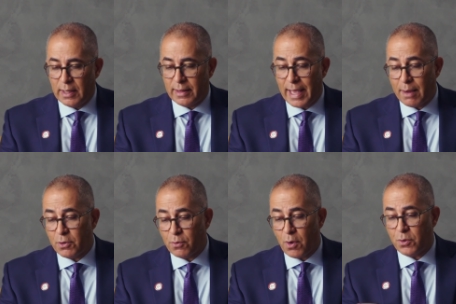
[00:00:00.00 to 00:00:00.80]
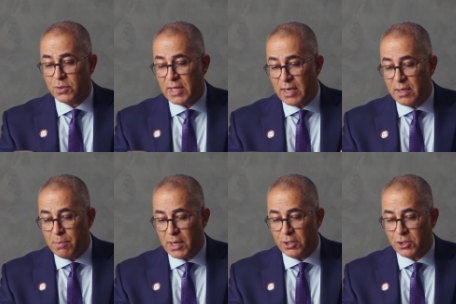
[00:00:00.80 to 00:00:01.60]
Lambda rose, then
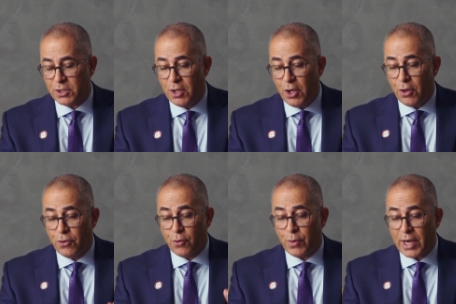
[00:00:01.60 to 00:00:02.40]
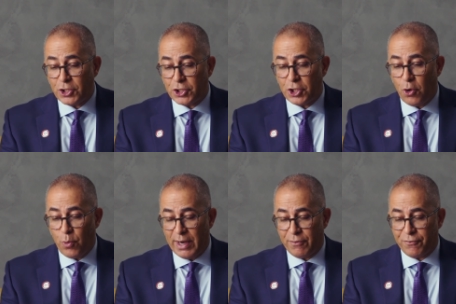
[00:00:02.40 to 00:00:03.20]
diminished. The ratio
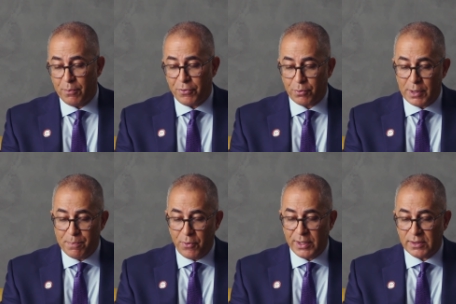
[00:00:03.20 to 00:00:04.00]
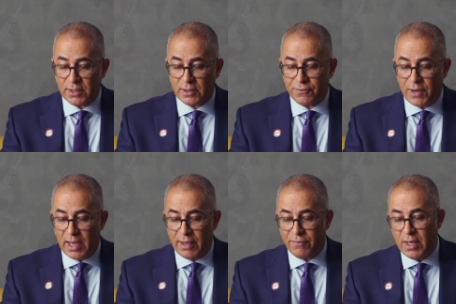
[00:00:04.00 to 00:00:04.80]
went from
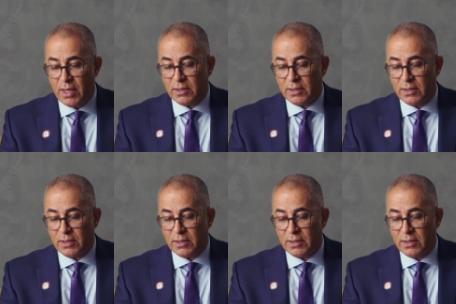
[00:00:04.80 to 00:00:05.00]
3.65